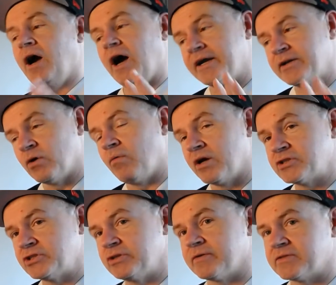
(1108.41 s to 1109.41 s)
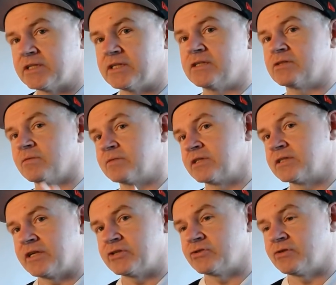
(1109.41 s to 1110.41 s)
I don't watch U F C, so I'm going to
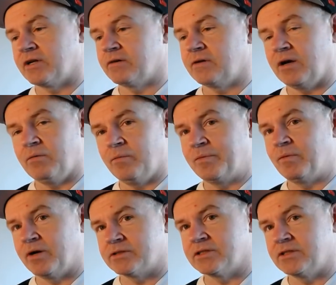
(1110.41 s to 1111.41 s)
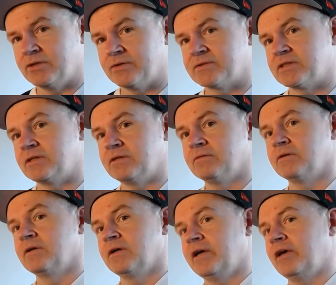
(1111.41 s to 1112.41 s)
say straight out, I won't be watching the U F C
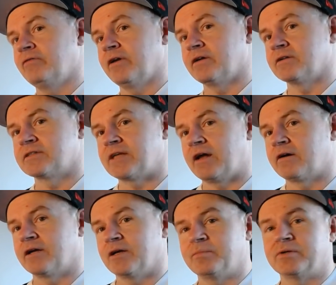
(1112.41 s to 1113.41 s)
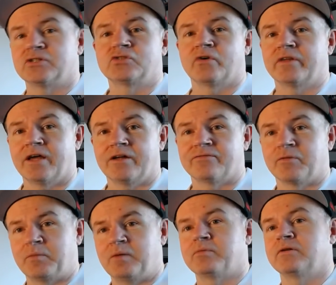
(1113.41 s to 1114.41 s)
event on Saturday, but enjoy that for
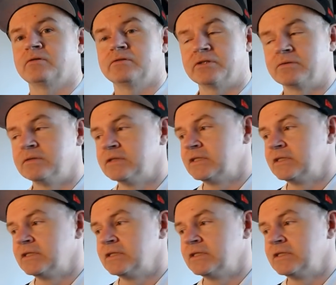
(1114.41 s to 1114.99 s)
people who do.